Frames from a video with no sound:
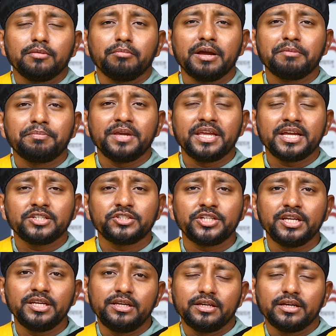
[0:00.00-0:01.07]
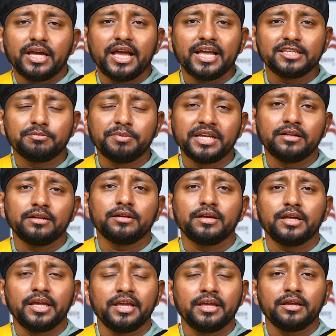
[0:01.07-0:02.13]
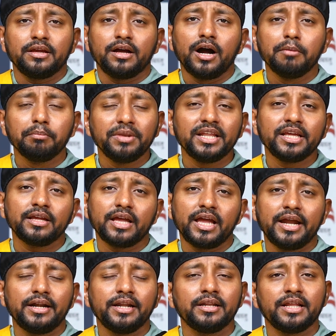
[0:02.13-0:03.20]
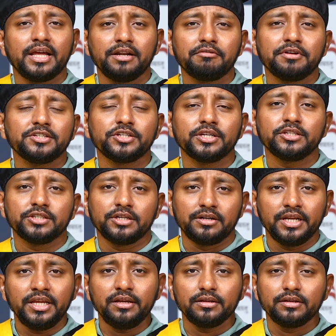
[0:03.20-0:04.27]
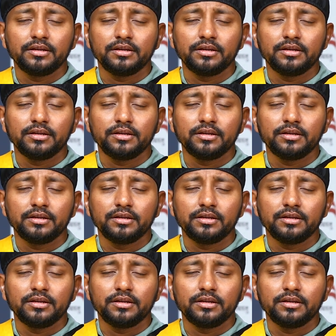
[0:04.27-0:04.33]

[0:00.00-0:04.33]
My PhD has been a humbling and an enriching journey.